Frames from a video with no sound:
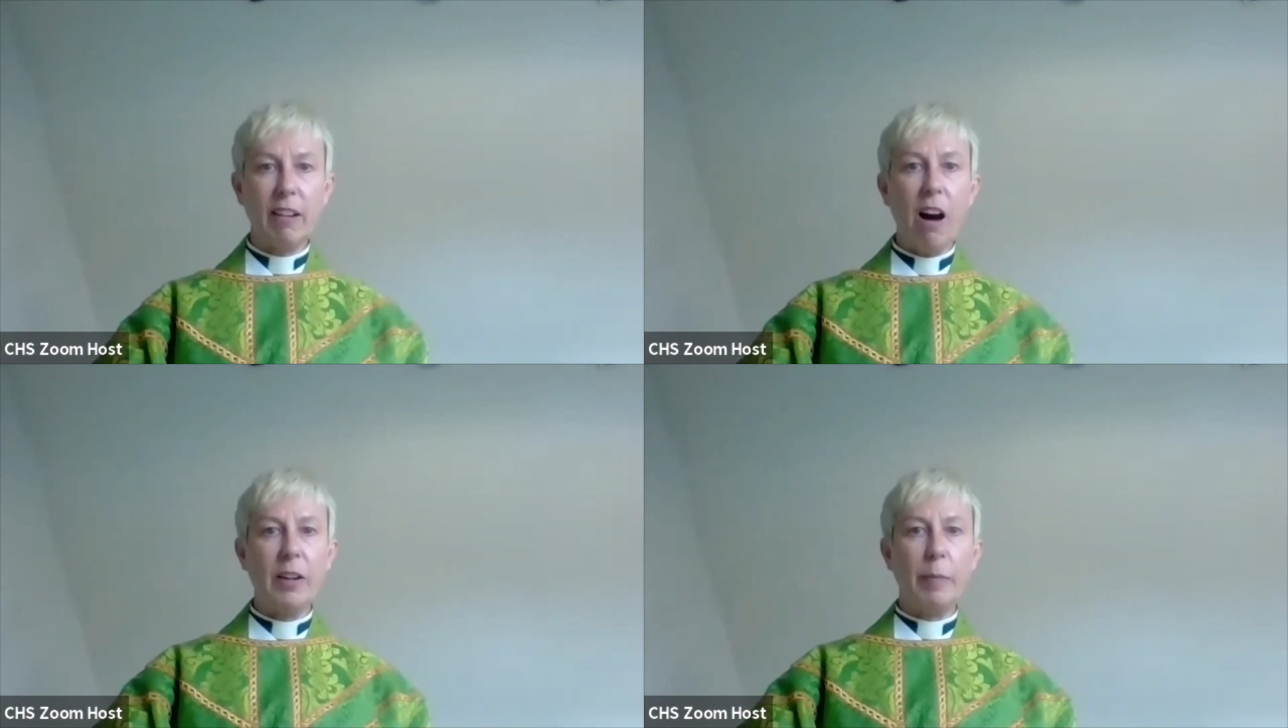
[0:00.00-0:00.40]

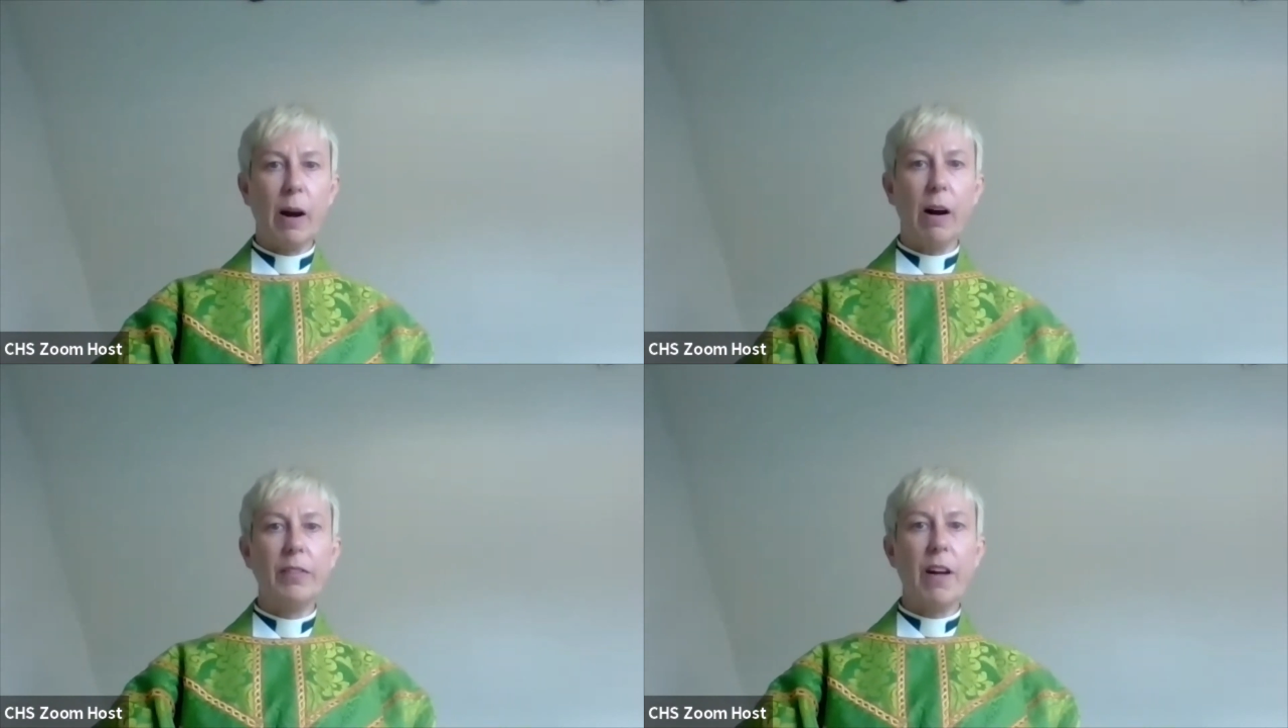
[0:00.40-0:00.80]
line
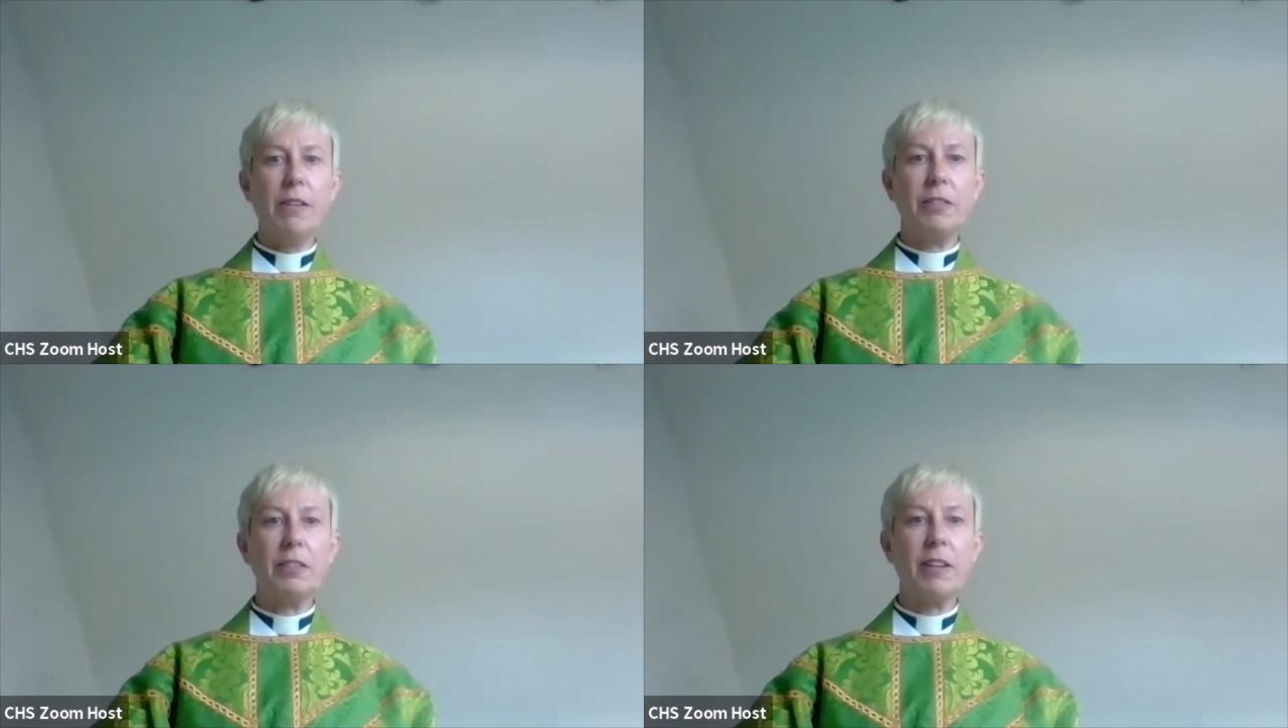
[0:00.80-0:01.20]
behind
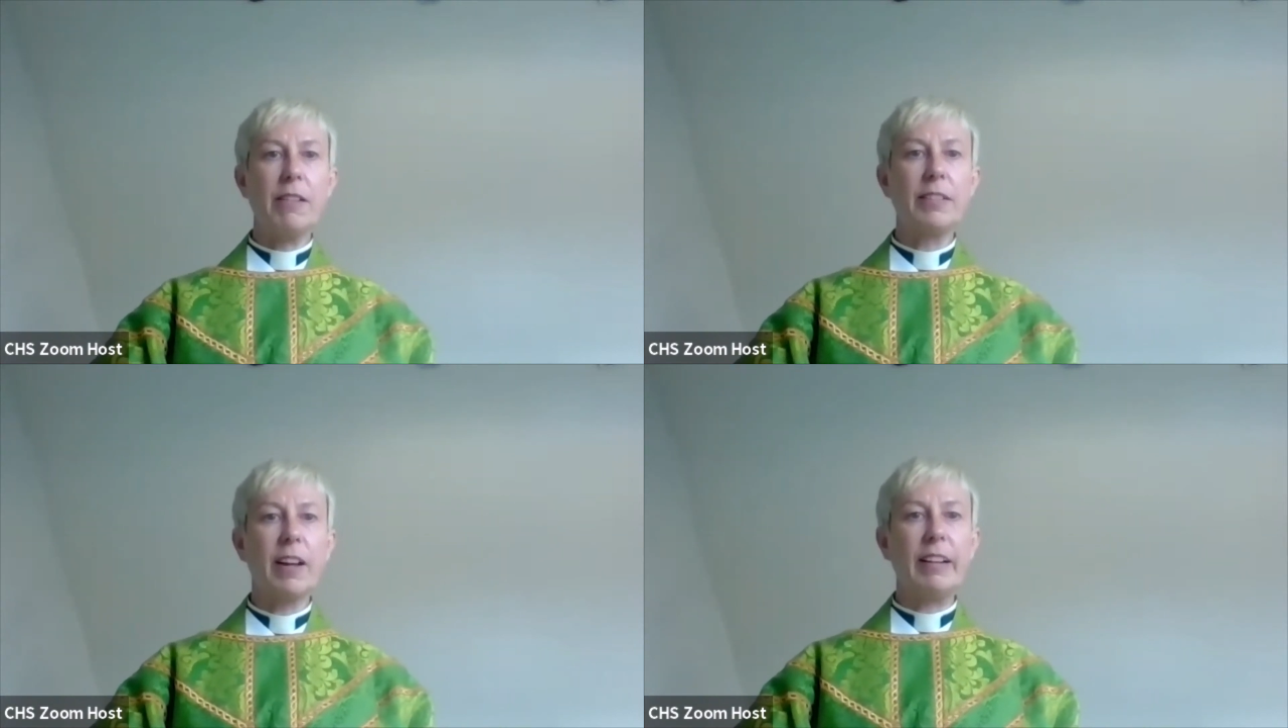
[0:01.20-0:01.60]
those who'd
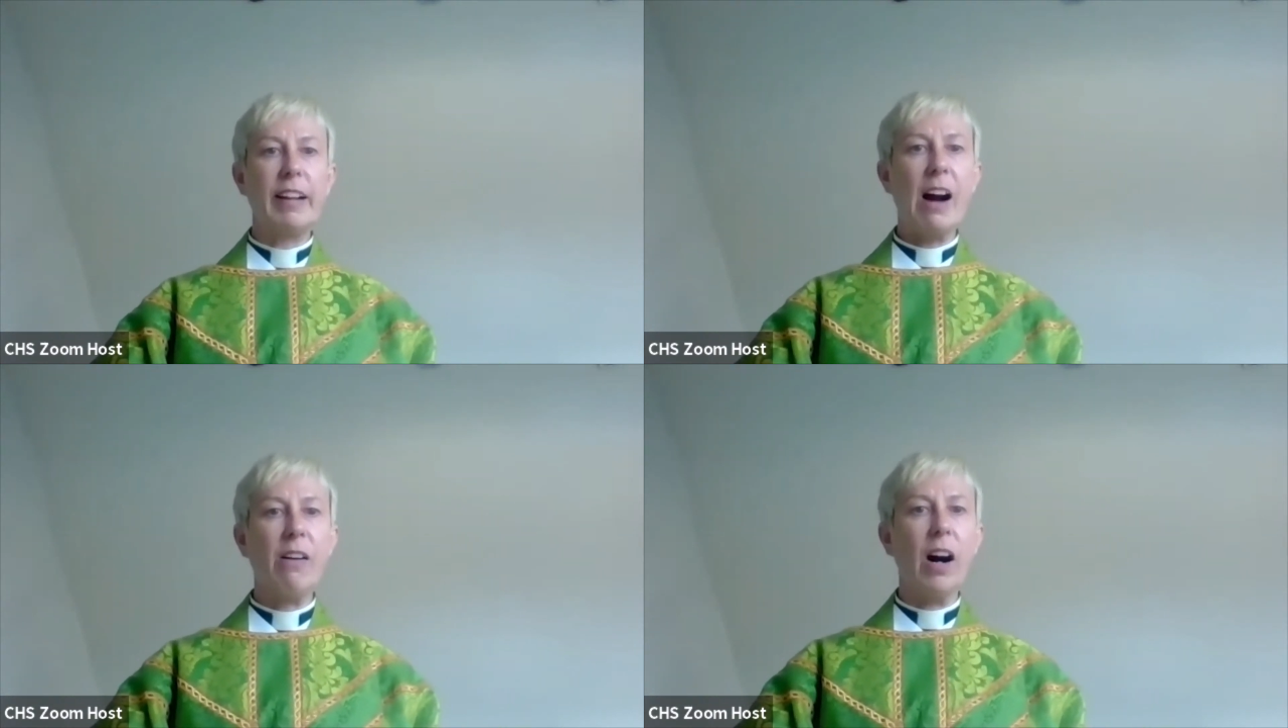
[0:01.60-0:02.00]
only done an
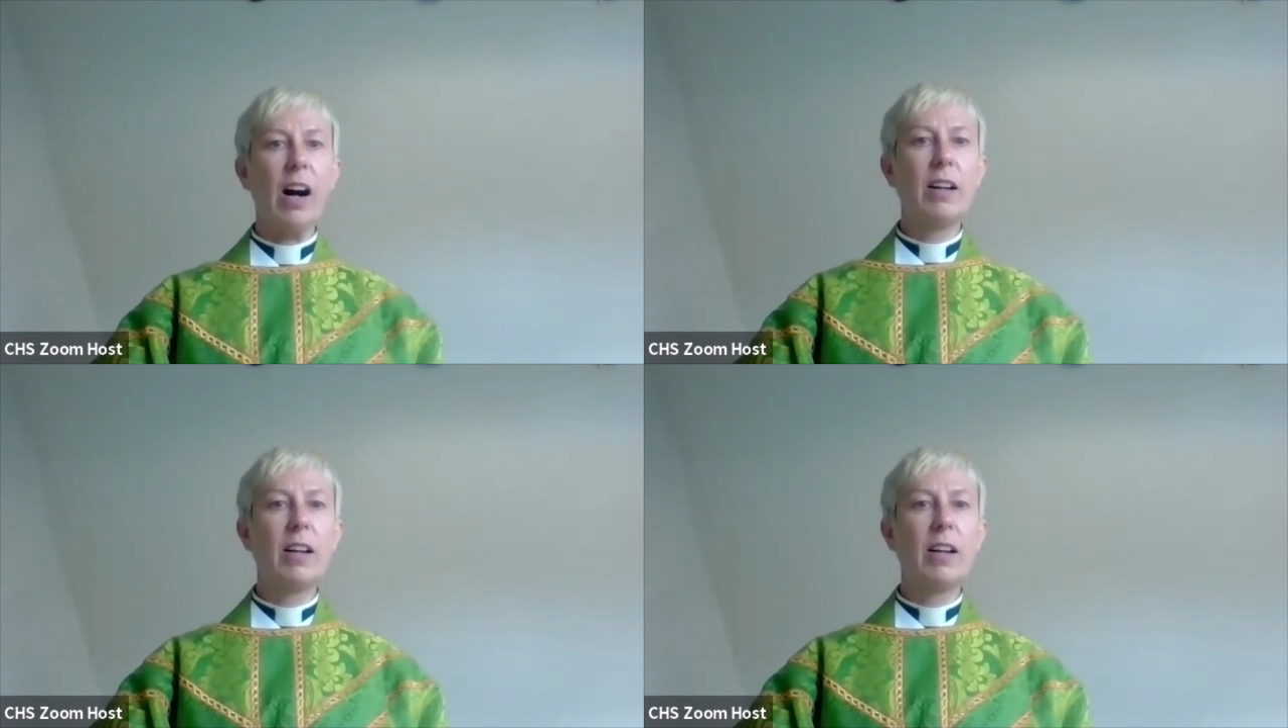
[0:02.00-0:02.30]
hour,